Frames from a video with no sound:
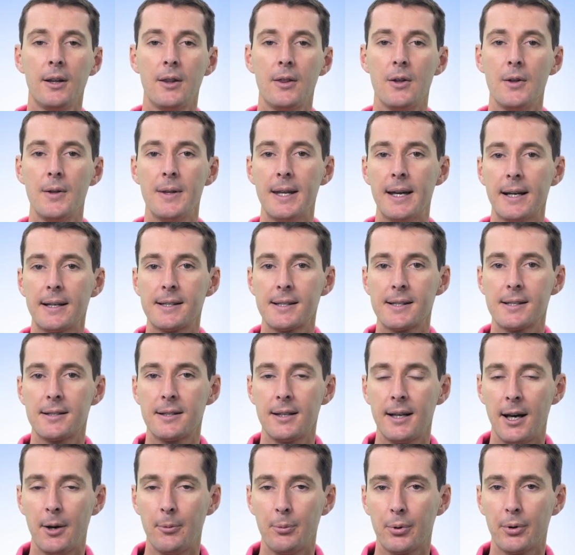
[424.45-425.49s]
the next
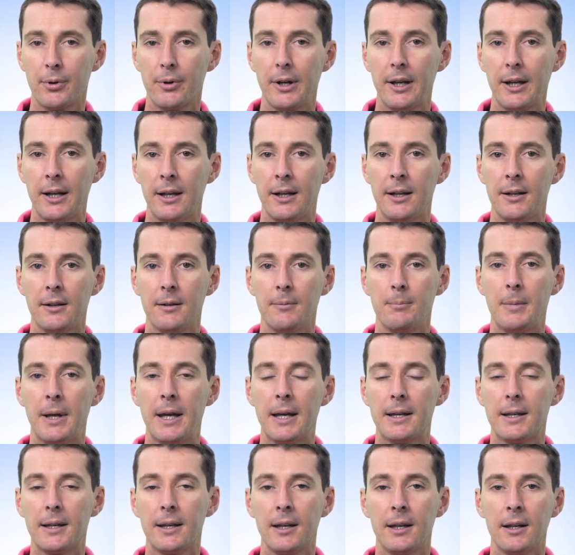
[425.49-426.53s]
step in
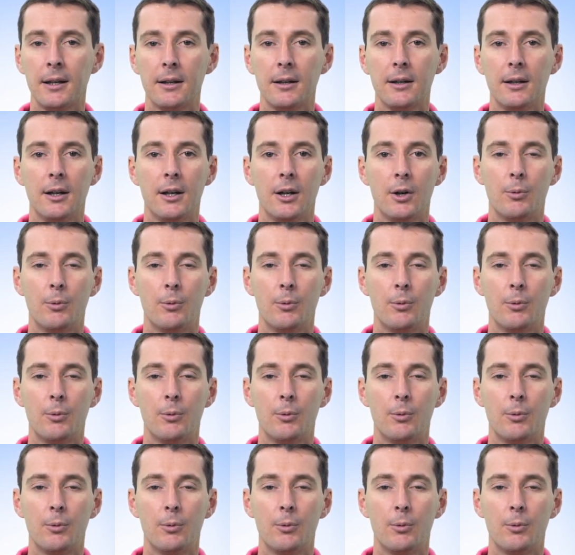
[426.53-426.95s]
making